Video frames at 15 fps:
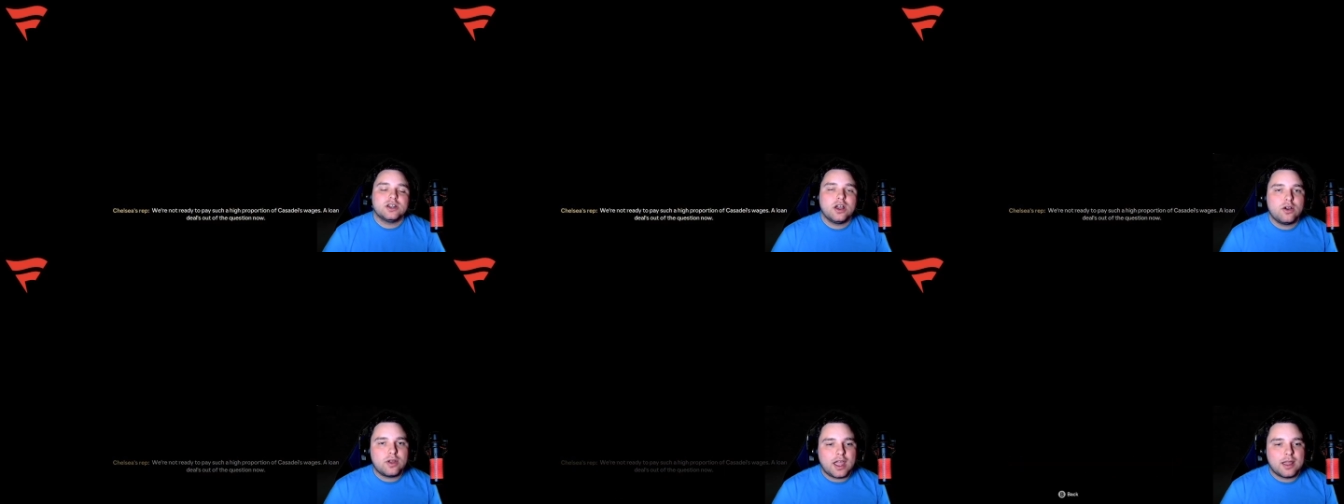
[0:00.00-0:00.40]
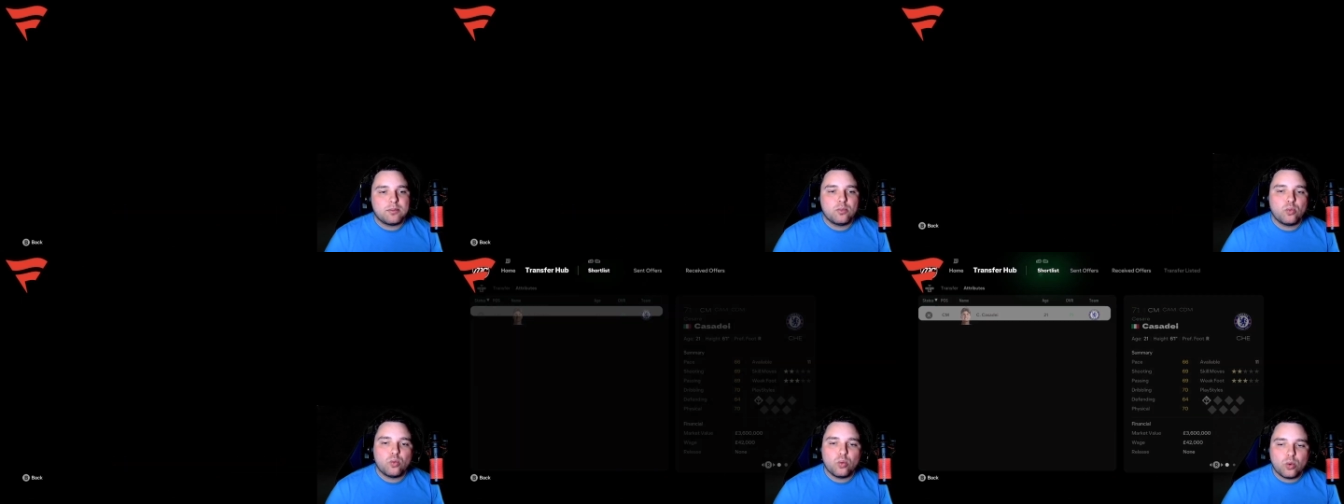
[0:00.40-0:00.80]
Okay,
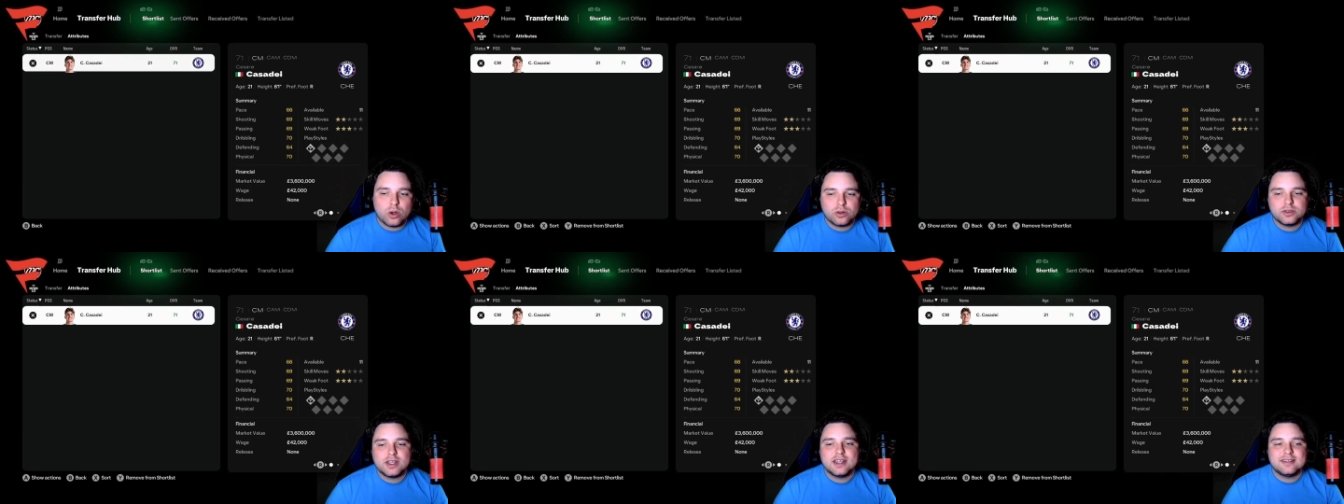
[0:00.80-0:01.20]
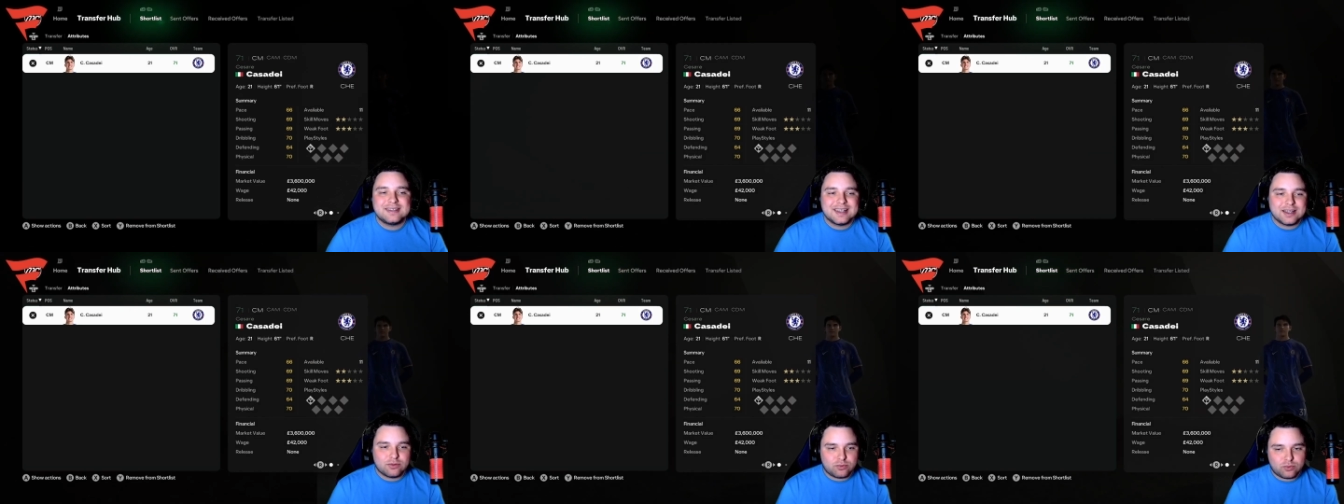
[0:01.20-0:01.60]
we'll need
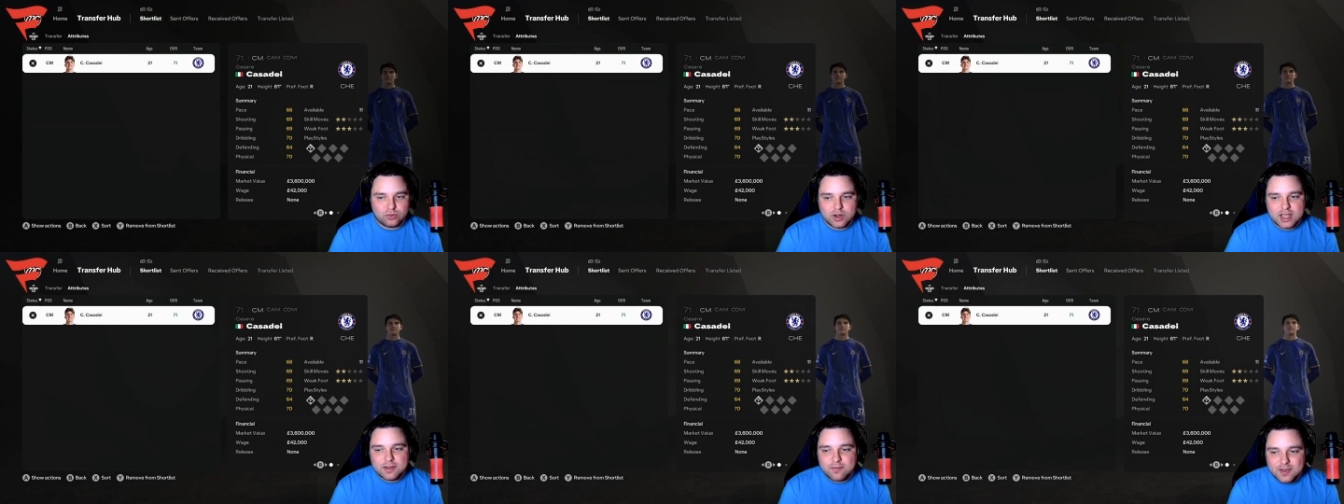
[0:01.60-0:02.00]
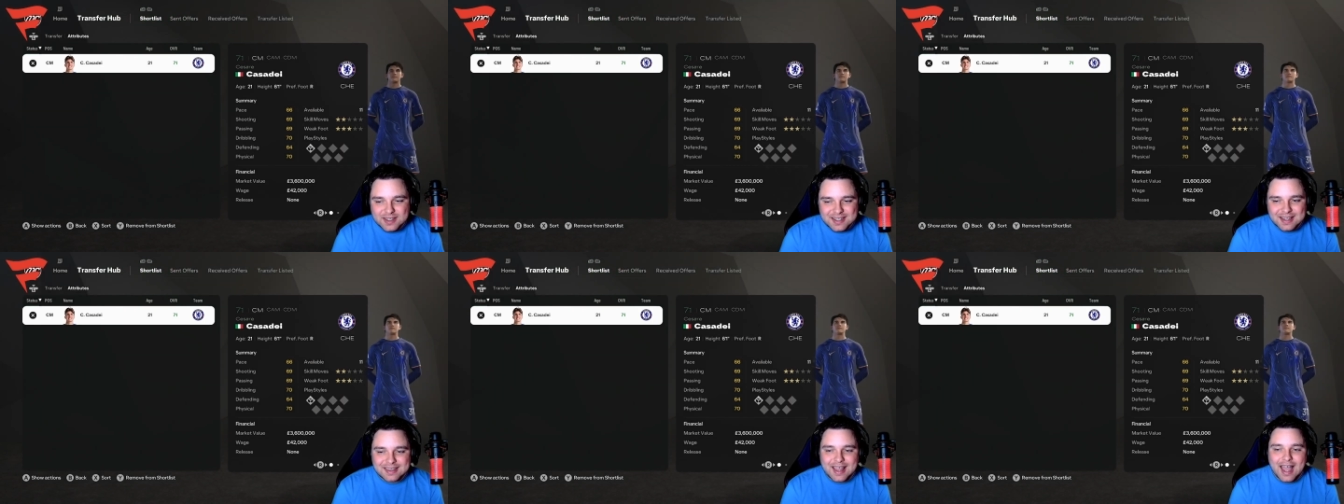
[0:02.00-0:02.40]
to
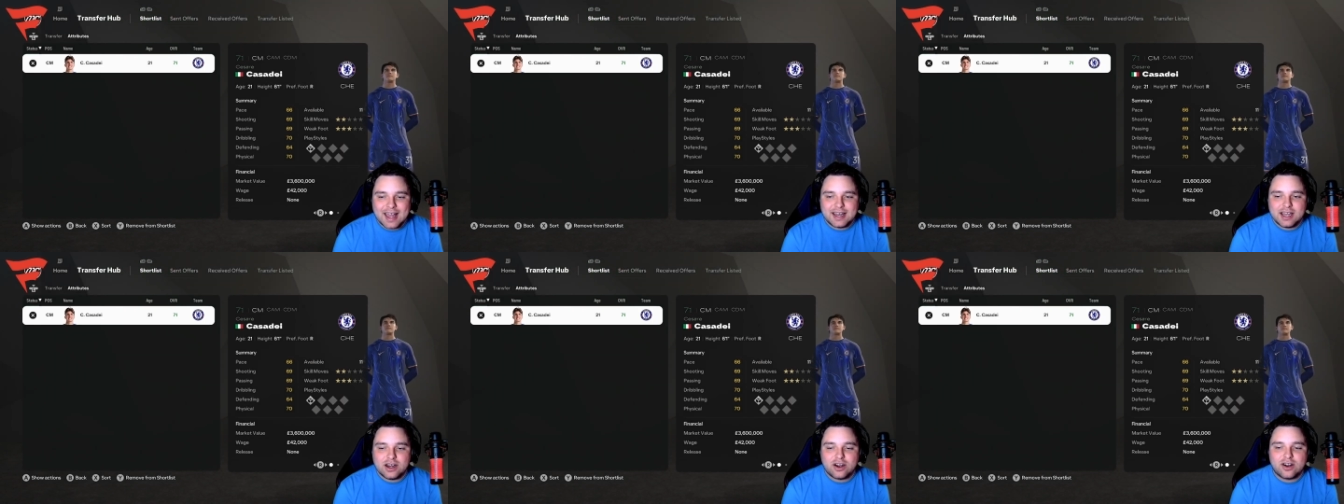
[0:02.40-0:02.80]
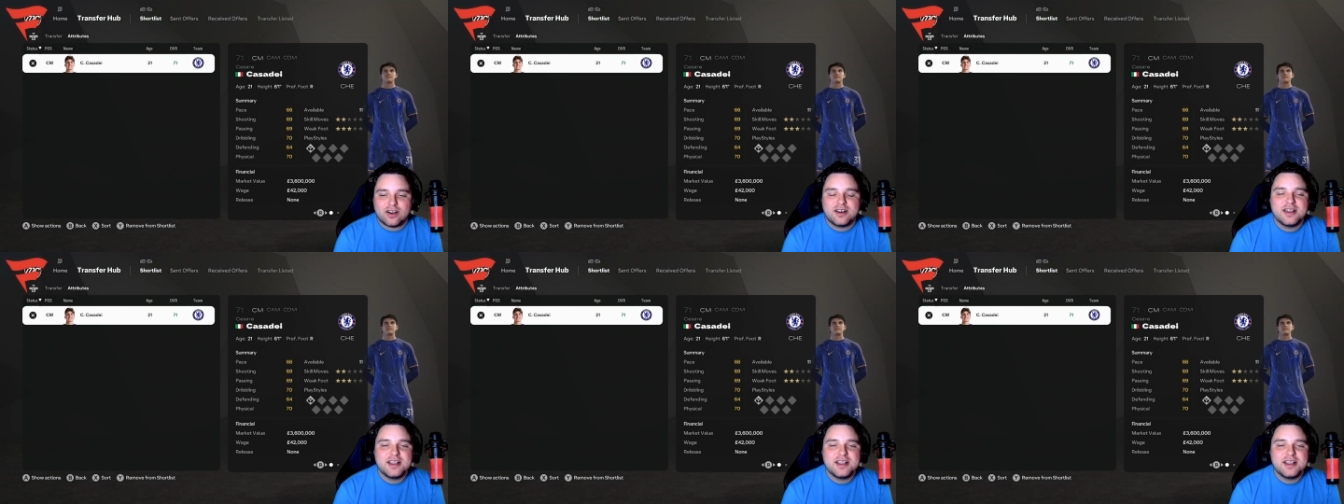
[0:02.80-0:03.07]
revisit that here